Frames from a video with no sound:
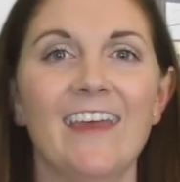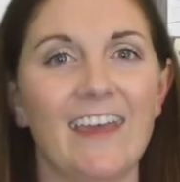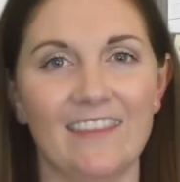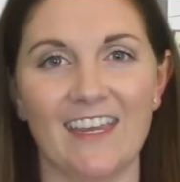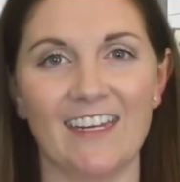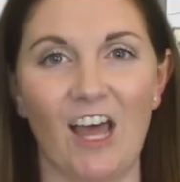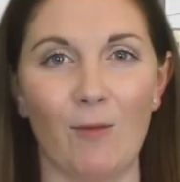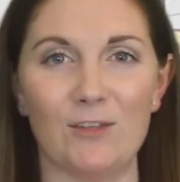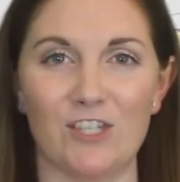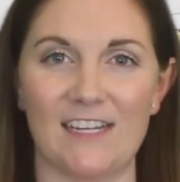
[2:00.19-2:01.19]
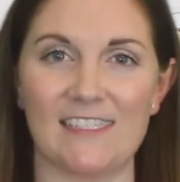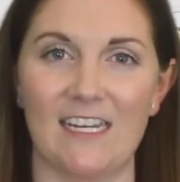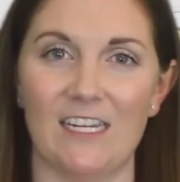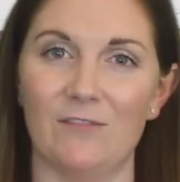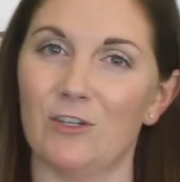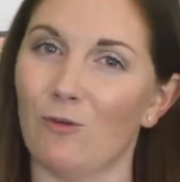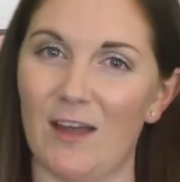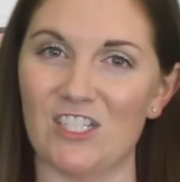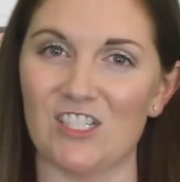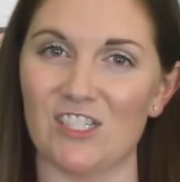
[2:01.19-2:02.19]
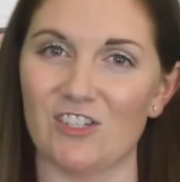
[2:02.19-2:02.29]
and they can help address any of your questions or